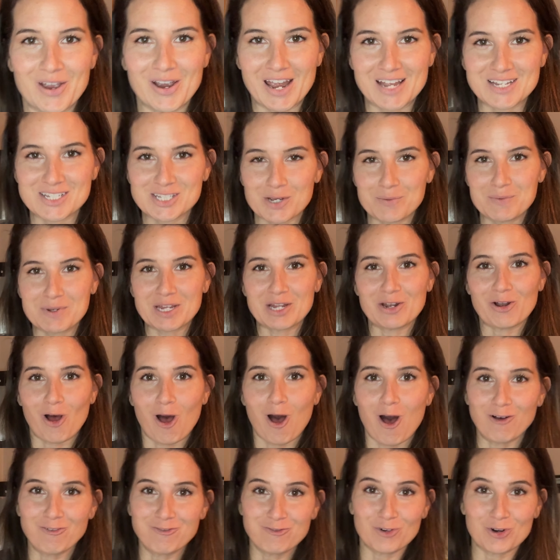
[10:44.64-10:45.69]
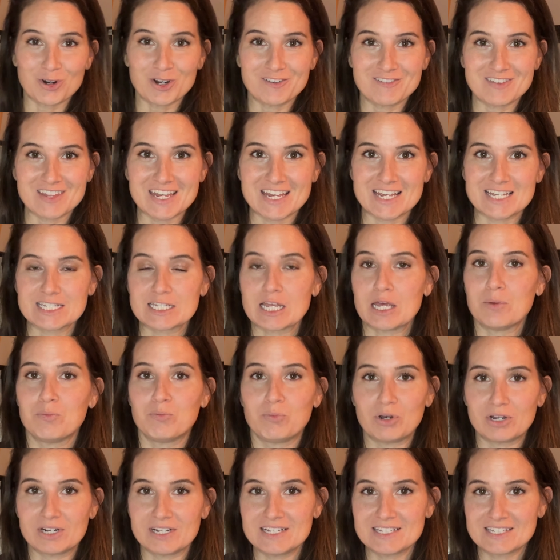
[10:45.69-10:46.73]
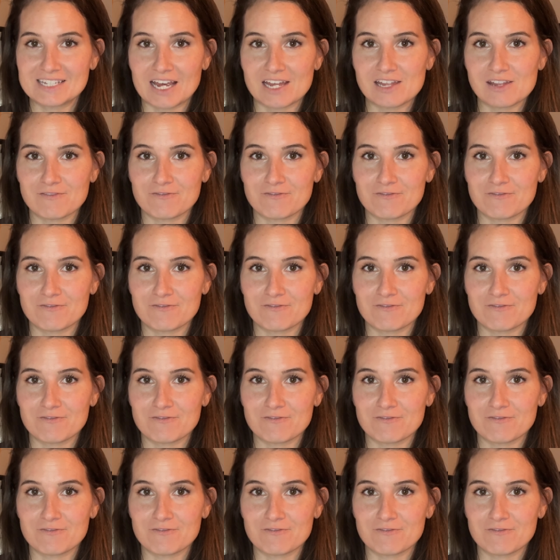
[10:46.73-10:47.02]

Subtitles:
right, so I'm going to get all 4 of these put inside